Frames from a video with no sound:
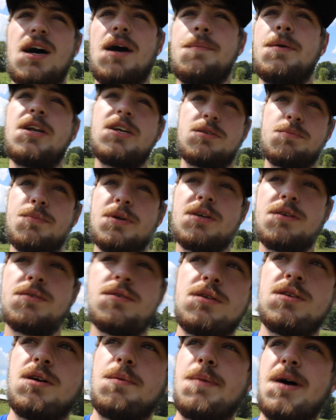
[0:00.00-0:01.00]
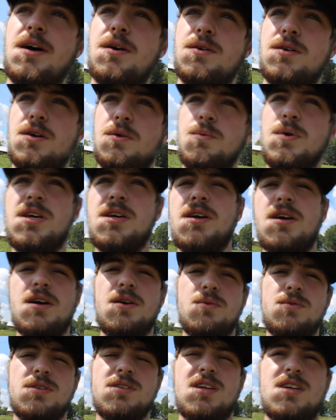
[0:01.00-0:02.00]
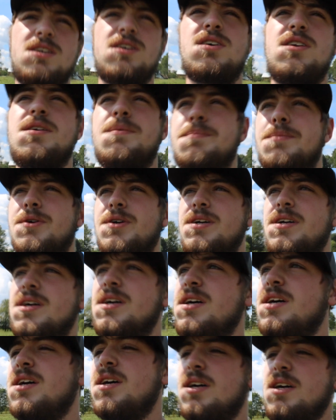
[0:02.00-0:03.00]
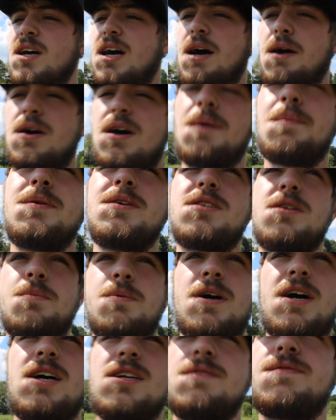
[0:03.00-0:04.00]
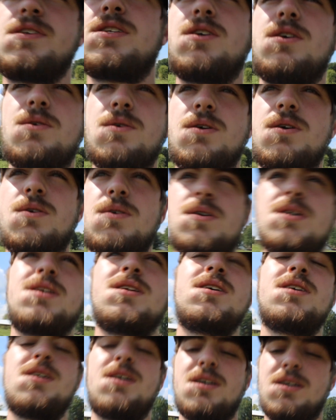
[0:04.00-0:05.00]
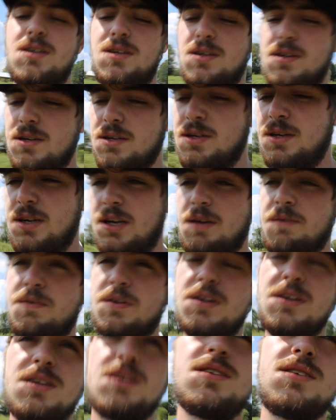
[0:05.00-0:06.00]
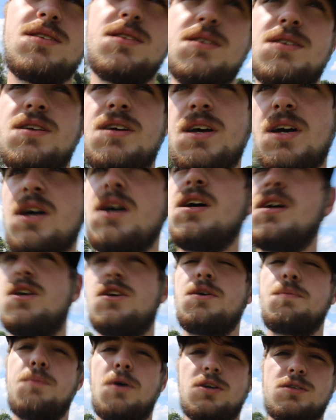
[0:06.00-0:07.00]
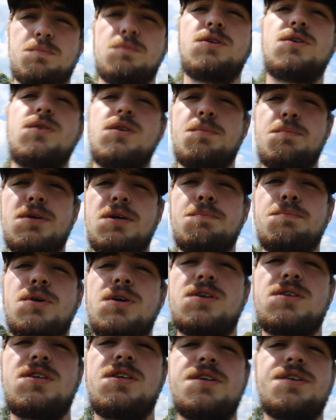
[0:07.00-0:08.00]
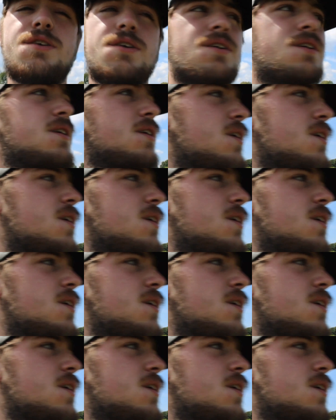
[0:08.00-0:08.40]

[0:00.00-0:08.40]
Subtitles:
I mean, it's been about a week ago since I done it, but I'll be surprised if it's all gone. If it is, then good possibility big bucks here.